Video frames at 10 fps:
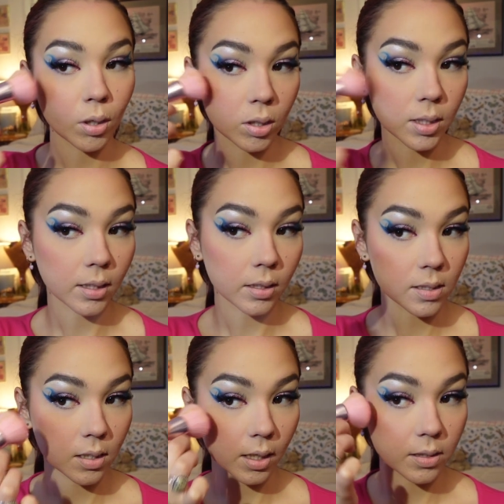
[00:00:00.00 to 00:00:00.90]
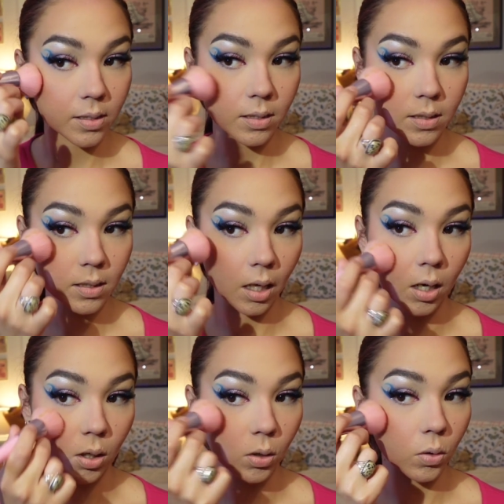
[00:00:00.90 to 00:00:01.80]
take this nice and
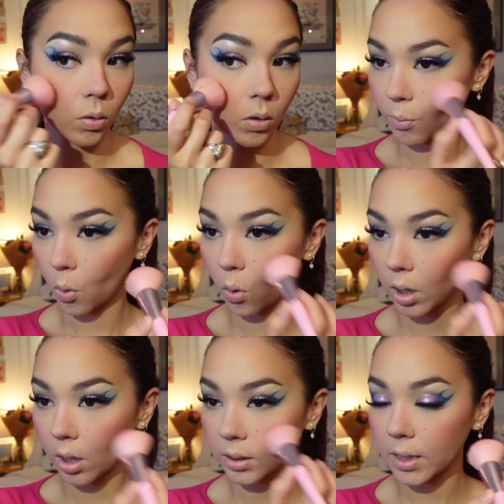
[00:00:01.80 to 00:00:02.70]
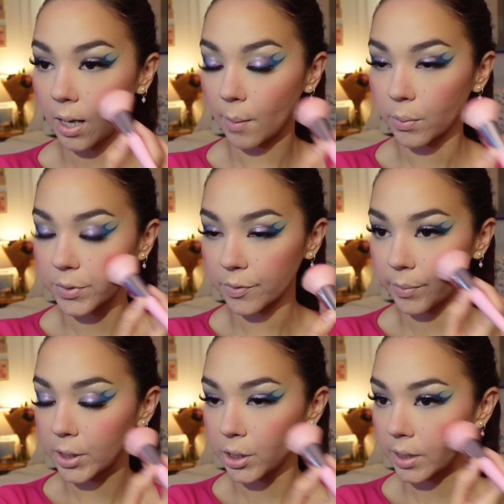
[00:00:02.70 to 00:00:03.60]
slow, more on the apples of
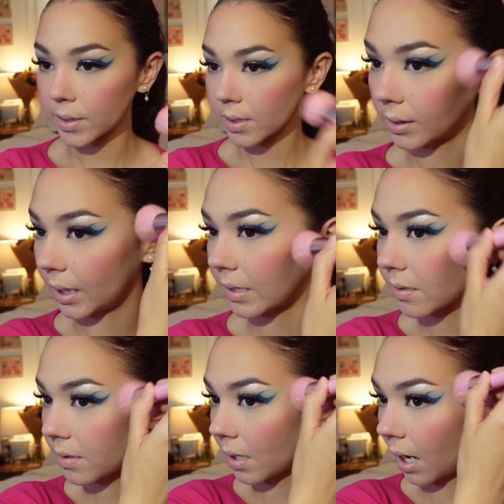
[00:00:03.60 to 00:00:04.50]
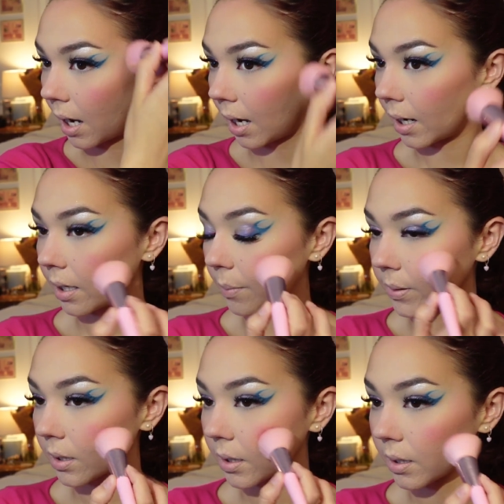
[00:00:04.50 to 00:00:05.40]
my cheeks, less high up
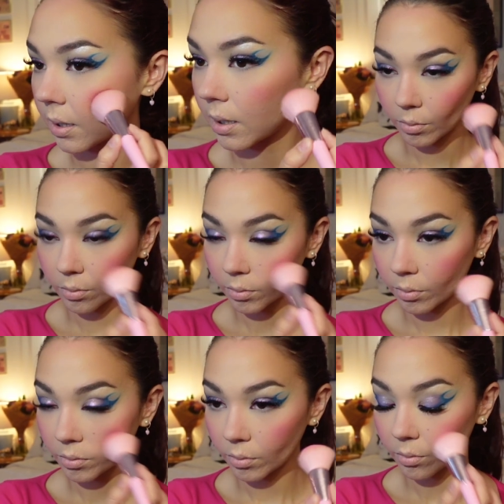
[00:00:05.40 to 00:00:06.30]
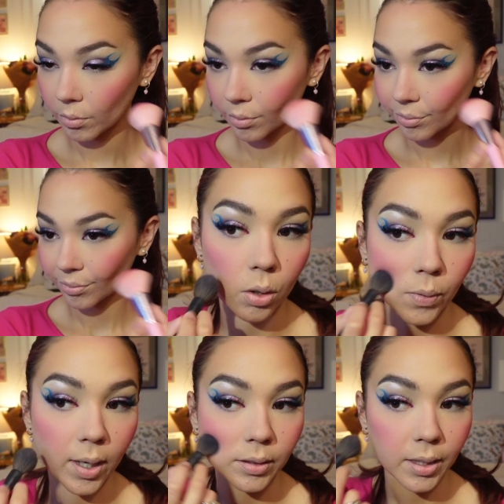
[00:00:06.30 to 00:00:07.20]
here,
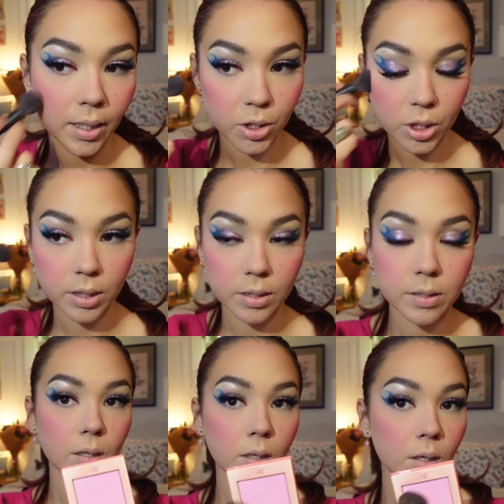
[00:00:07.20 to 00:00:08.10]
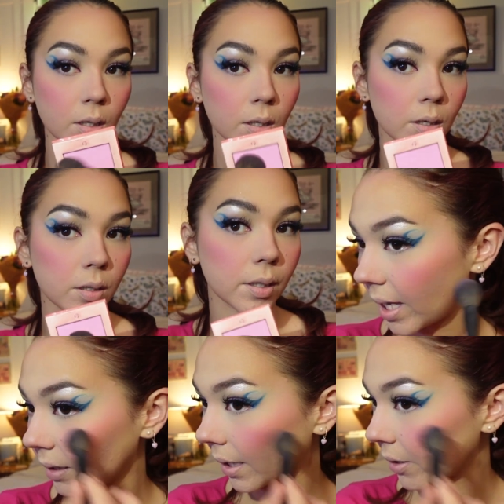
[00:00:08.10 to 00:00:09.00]
around the edges. And then I'm gonna use
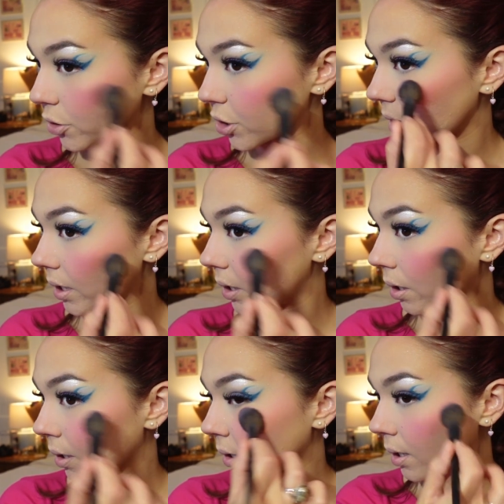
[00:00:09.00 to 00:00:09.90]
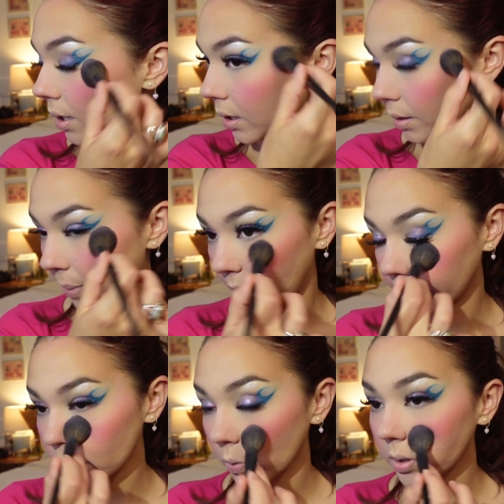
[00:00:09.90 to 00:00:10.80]
that lighter shade in the
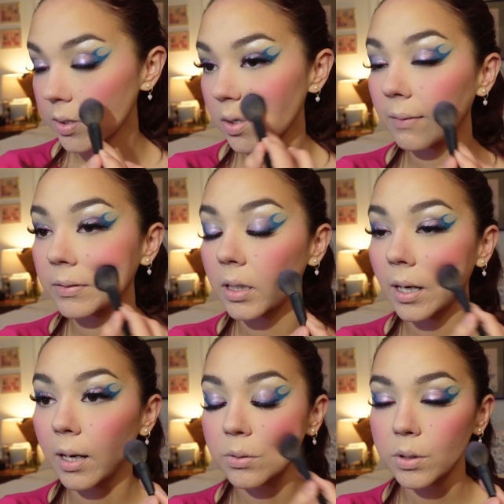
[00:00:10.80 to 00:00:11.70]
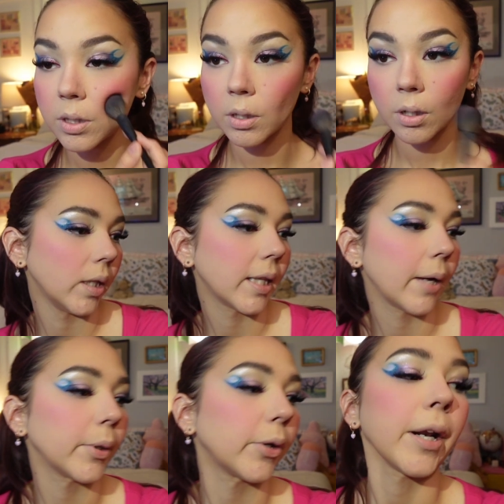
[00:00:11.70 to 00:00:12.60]
palette as well to soften it out. Will I
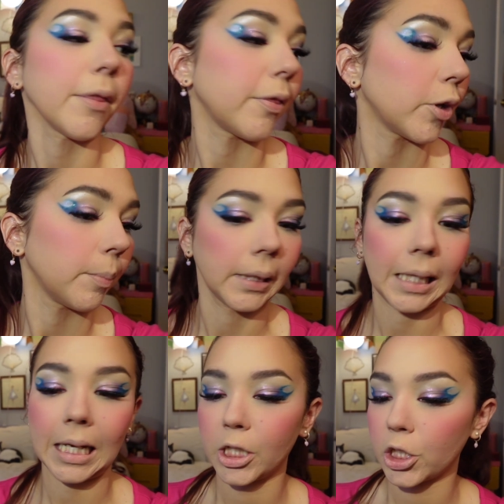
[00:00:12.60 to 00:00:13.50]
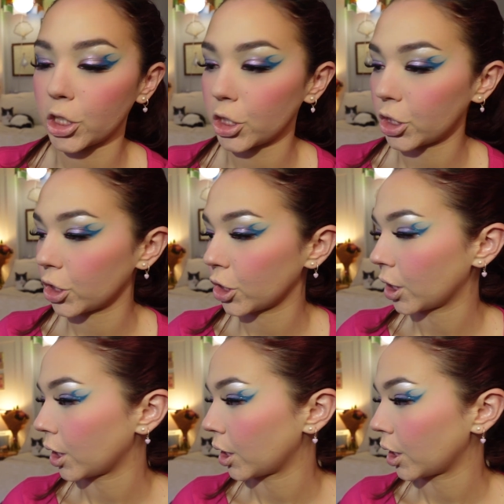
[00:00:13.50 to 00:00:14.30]
regret a third blush?